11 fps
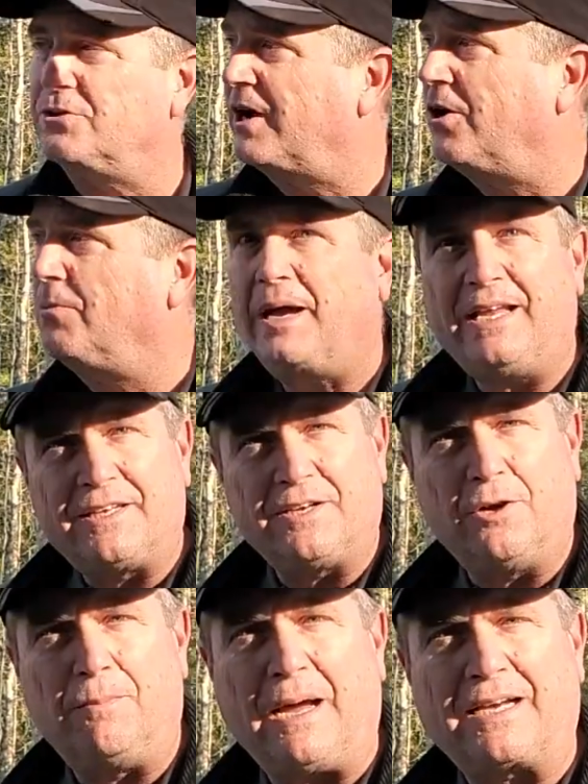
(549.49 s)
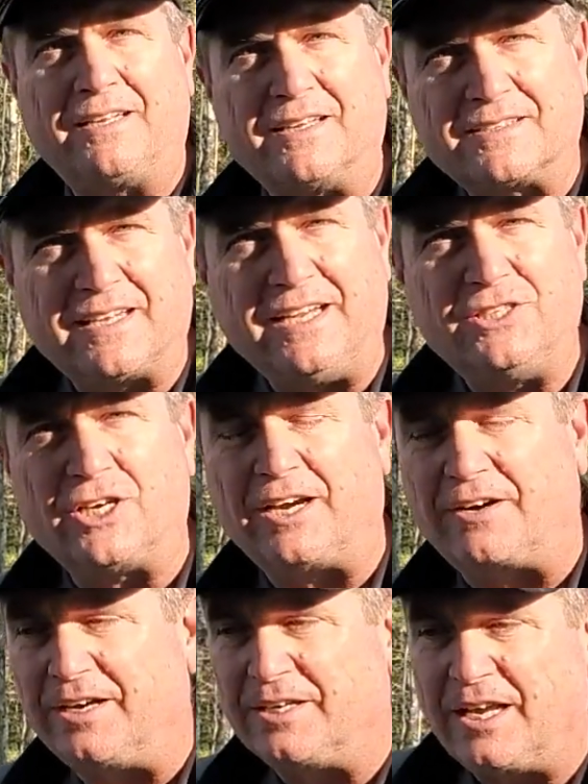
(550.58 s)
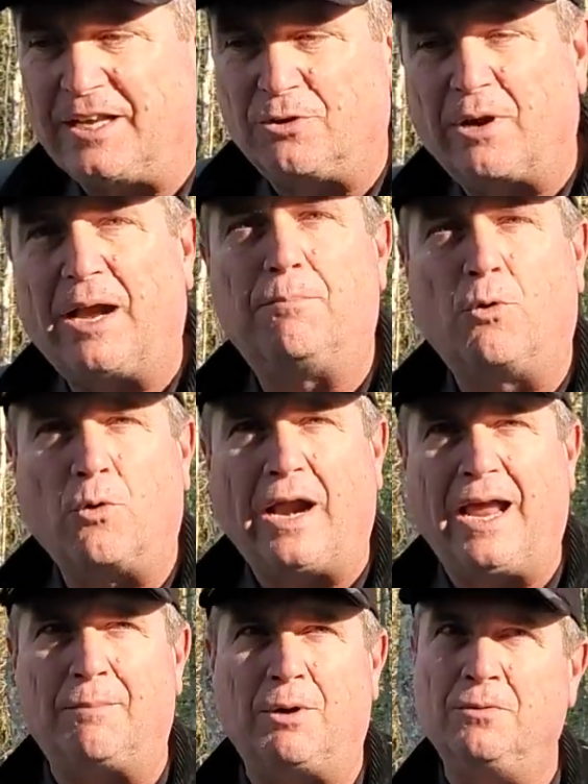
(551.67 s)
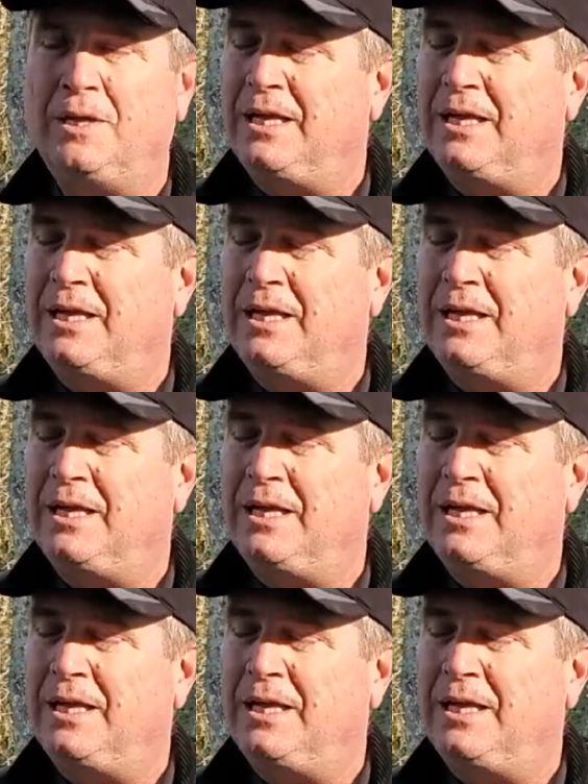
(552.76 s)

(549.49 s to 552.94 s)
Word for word: I hope I get to go back to the staging area and, and grab more ammo.